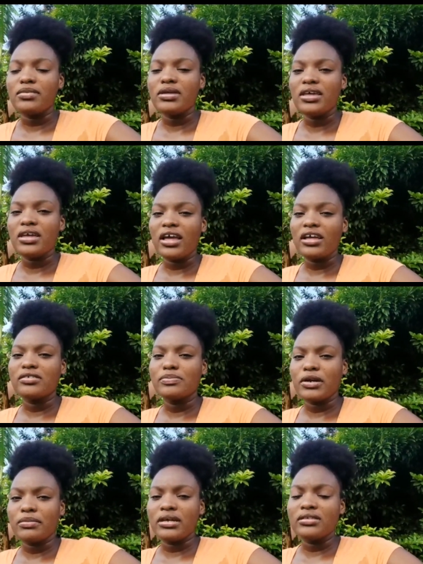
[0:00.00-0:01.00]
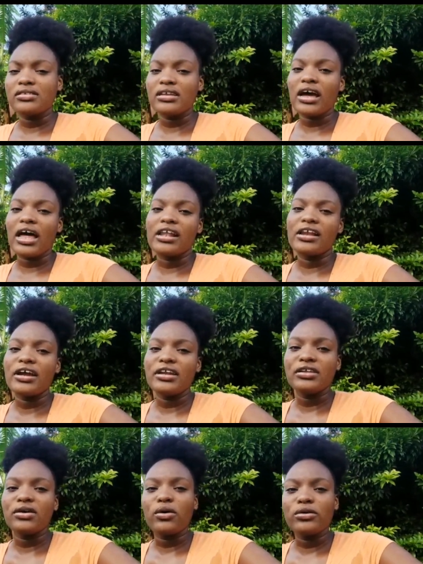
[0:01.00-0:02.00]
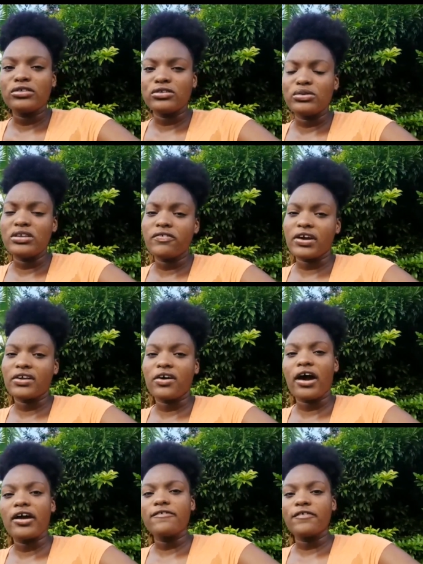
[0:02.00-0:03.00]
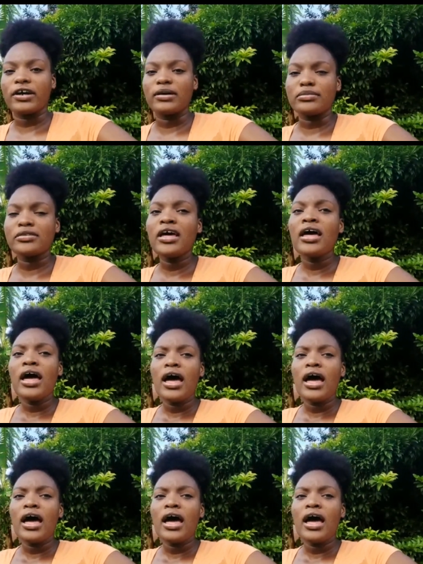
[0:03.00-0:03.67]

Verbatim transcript: me experimenting and learning how to do different art forms